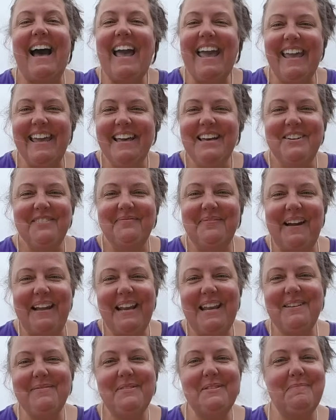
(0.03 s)
Hi, my
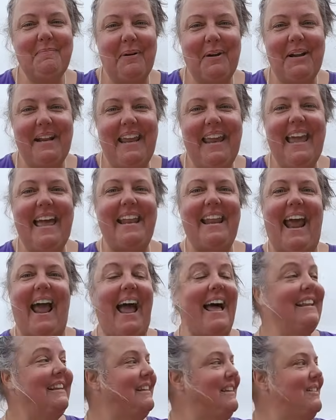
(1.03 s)
name is Birdie and
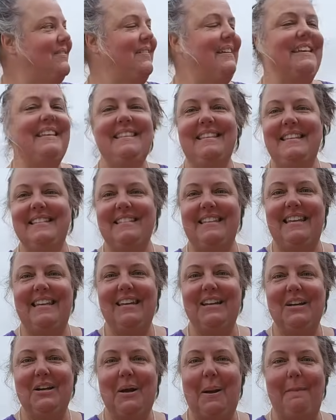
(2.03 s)
I live in this
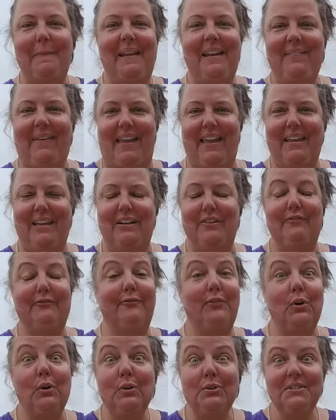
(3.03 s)
here minivan
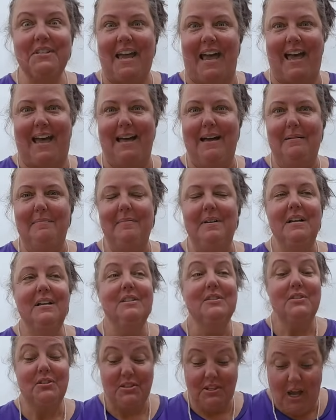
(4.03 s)
full time.
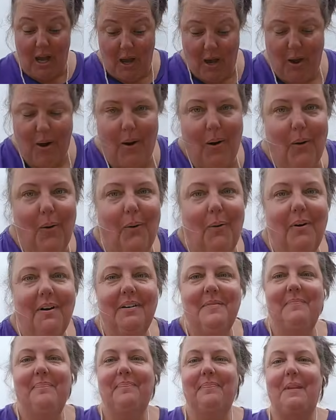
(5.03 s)
So
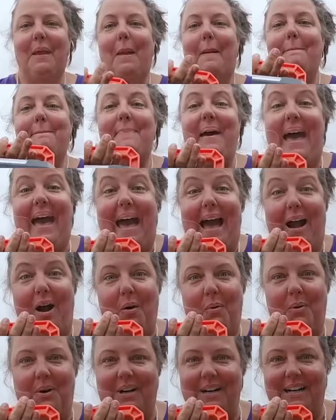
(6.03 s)

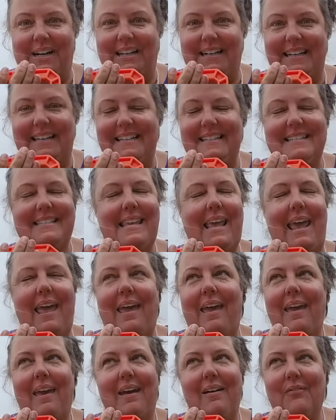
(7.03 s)
power is
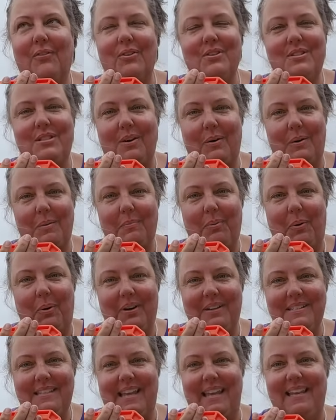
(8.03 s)
ever so
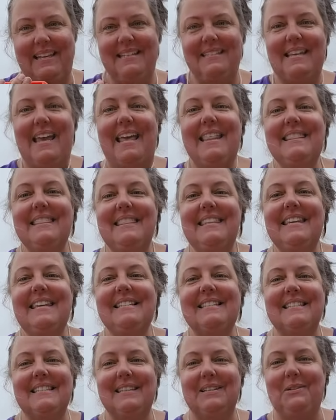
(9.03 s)
important and
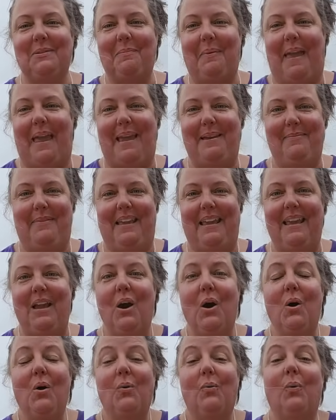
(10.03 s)
this little baby
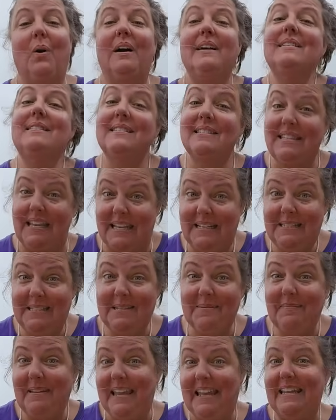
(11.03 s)
was sent
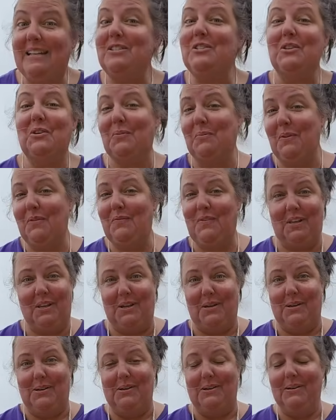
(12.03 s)
to me to
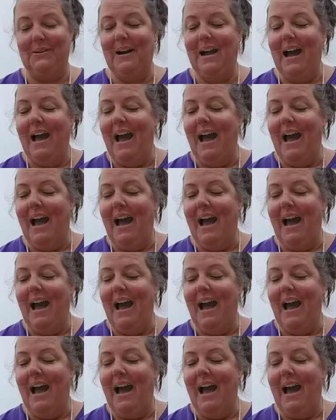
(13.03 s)
review